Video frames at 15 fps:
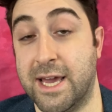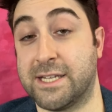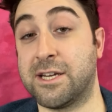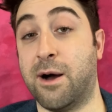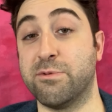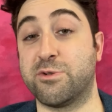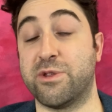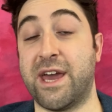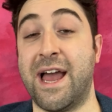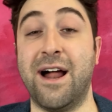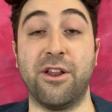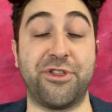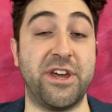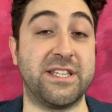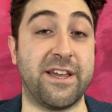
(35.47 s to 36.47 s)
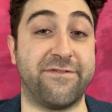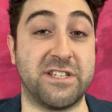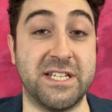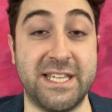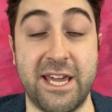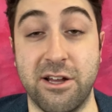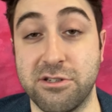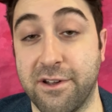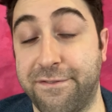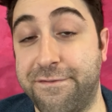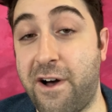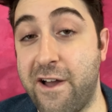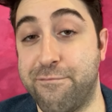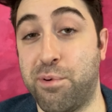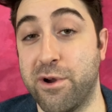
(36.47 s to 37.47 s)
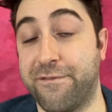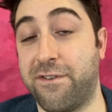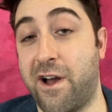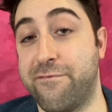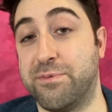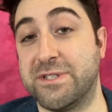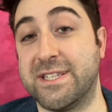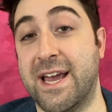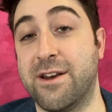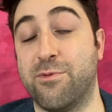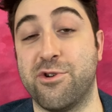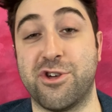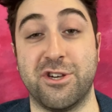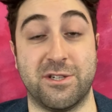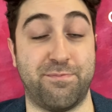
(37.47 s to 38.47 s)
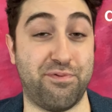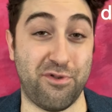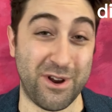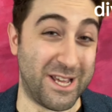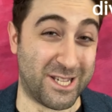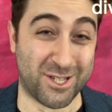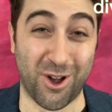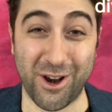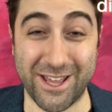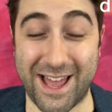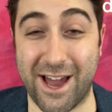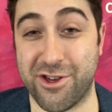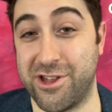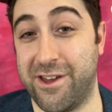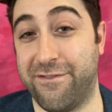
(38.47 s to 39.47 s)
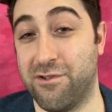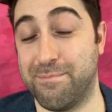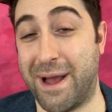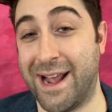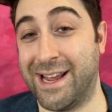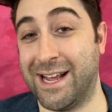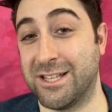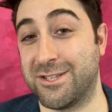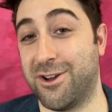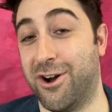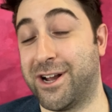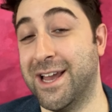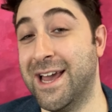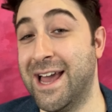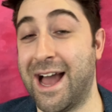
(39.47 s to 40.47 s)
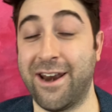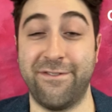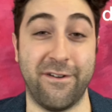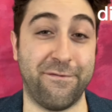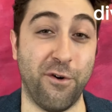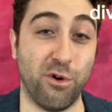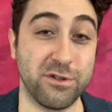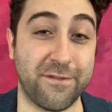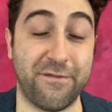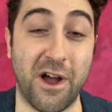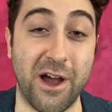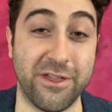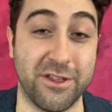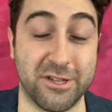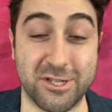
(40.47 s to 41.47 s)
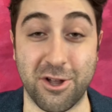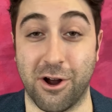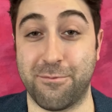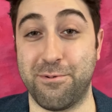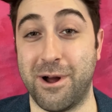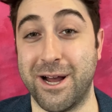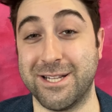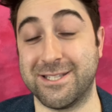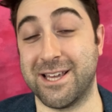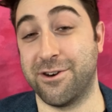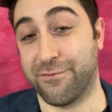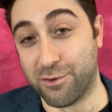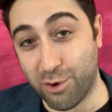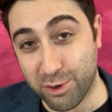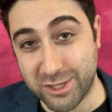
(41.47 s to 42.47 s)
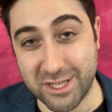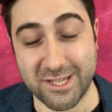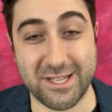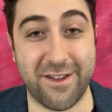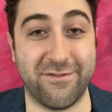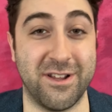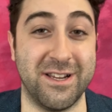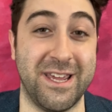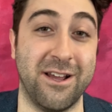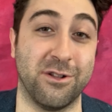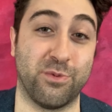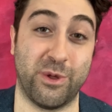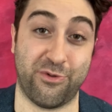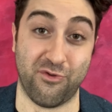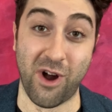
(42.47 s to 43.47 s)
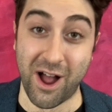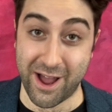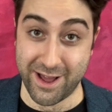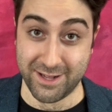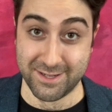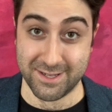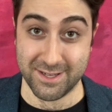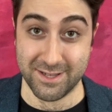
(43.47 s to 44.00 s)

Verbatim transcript: It comes with a healthy dividend yield of five point five percent, which is pretty solid actually for a banking stock. And if it falls further the stock price, then of course this dividend yield would rise.